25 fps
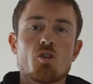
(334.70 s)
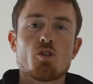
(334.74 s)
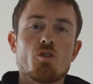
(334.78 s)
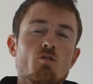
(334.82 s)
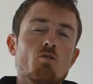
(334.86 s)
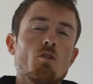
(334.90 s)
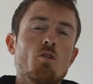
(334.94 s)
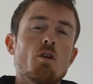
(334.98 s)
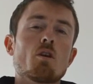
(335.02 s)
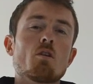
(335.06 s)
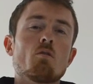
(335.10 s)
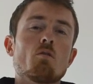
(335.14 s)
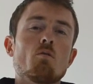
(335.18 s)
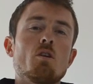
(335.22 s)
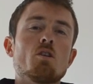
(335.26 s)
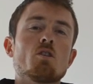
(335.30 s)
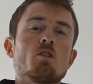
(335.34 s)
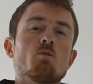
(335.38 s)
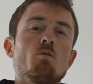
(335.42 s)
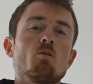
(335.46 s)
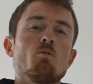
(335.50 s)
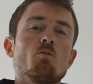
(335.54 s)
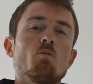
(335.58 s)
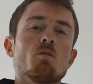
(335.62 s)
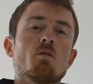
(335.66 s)
in your ankle range of
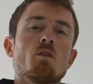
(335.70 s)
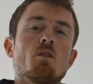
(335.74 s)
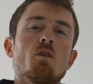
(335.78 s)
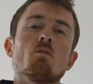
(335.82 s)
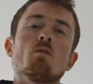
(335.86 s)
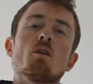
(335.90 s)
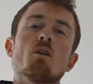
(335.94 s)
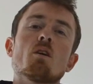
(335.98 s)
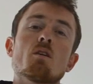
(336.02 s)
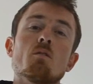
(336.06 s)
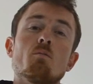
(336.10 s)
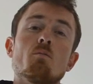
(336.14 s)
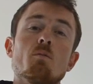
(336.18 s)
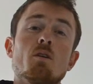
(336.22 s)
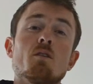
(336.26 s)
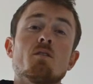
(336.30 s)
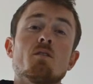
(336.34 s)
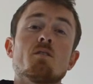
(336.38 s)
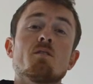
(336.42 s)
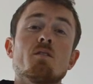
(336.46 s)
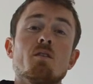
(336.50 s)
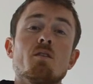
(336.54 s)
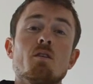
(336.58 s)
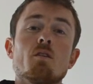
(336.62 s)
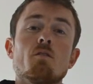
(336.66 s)
movement, I recommend
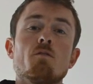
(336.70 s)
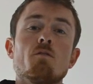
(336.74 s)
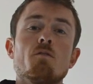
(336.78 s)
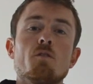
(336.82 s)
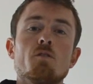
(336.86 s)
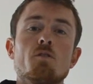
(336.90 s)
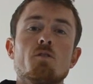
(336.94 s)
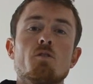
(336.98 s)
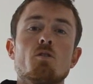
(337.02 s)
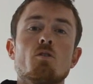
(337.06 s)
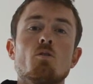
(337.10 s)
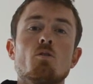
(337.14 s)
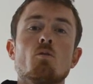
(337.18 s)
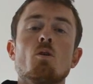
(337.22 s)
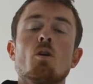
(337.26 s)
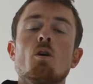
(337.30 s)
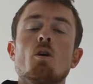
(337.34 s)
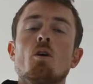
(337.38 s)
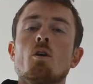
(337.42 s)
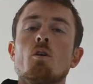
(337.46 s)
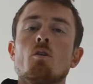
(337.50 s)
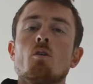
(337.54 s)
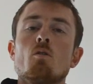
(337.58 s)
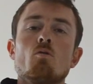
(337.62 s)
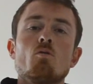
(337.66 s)
seeing a physio,
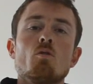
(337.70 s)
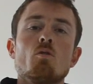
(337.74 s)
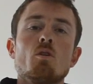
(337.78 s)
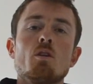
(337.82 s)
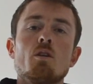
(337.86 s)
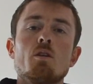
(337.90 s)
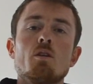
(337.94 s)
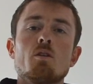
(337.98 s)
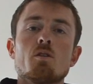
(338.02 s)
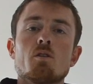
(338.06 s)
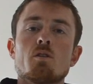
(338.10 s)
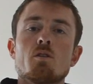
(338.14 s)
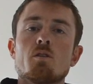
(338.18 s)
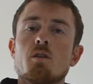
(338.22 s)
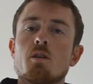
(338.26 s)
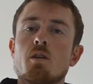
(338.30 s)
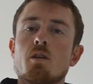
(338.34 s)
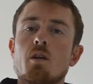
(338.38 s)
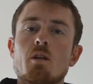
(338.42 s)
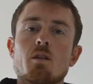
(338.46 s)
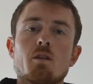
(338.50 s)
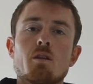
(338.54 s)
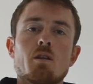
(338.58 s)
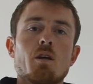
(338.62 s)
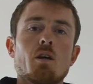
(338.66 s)
really just to
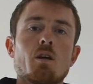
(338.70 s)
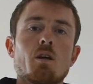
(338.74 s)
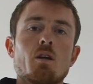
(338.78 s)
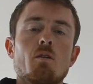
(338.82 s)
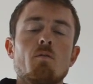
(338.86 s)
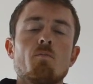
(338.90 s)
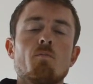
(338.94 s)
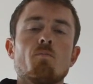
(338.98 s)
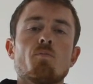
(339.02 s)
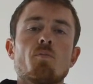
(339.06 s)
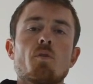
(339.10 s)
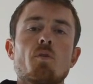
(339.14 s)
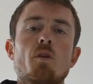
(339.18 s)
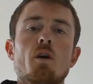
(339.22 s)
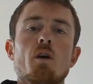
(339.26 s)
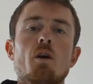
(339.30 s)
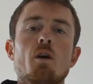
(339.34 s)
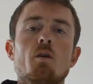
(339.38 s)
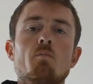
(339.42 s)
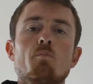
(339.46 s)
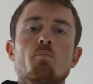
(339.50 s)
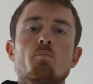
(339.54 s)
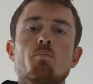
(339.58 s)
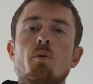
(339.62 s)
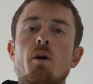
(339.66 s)
get that
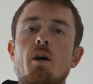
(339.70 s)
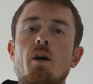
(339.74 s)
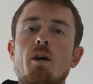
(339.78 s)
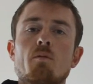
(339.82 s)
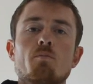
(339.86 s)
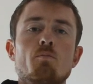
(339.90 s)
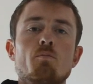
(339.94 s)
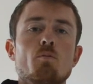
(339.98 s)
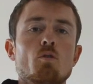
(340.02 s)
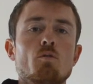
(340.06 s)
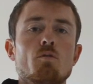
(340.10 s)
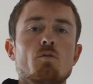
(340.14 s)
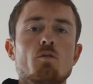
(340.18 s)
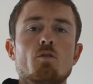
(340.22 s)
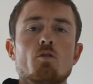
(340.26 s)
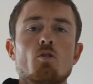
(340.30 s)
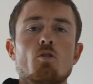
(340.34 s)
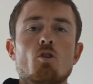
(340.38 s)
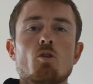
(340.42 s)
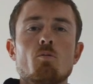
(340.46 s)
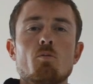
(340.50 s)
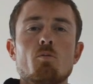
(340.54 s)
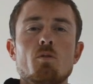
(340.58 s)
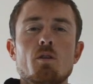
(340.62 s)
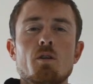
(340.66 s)
back moving
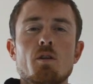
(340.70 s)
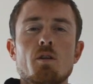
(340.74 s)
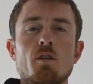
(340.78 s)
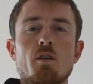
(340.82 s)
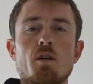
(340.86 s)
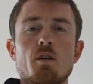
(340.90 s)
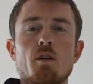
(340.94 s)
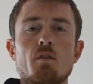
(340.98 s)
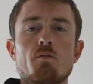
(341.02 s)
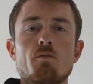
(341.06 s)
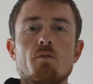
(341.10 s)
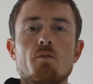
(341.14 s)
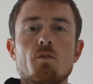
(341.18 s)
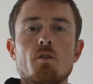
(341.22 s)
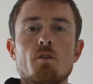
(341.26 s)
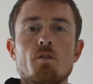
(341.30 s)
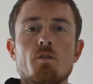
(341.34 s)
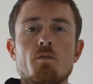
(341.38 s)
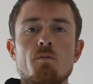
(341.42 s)
normally again for you.